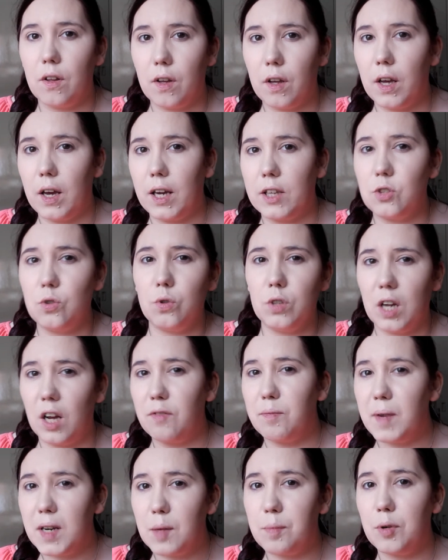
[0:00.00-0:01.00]
I don't
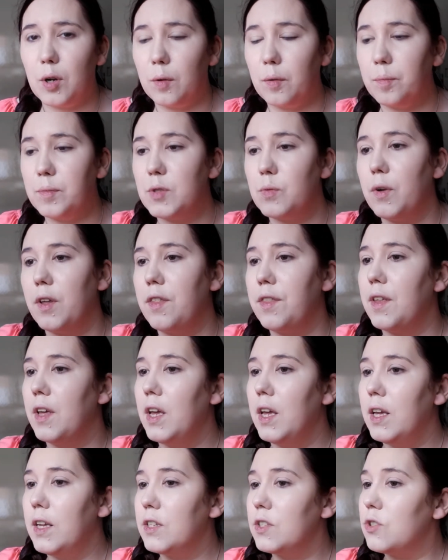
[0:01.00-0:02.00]
have many problems with.
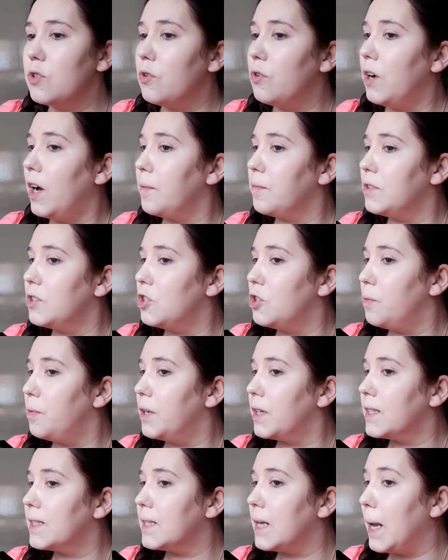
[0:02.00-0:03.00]
So I'm super
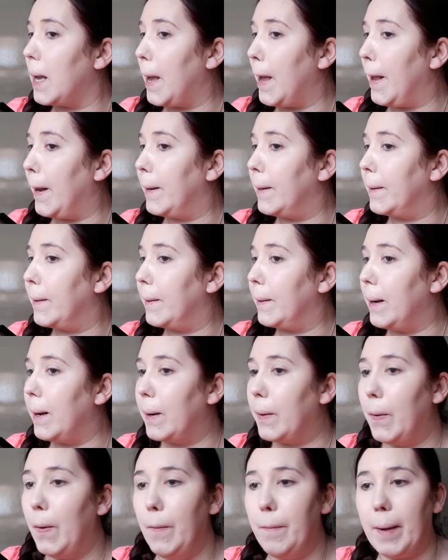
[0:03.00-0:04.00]
excited
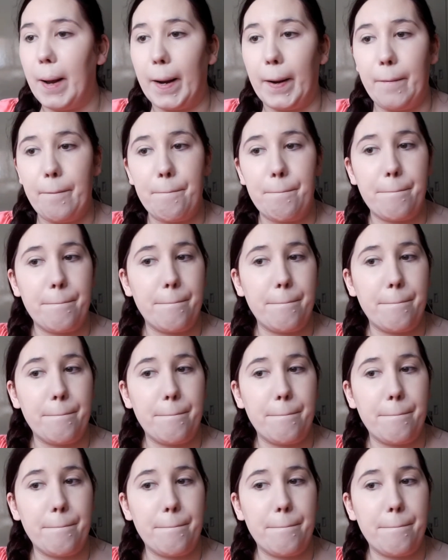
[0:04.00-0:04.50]
and hoping.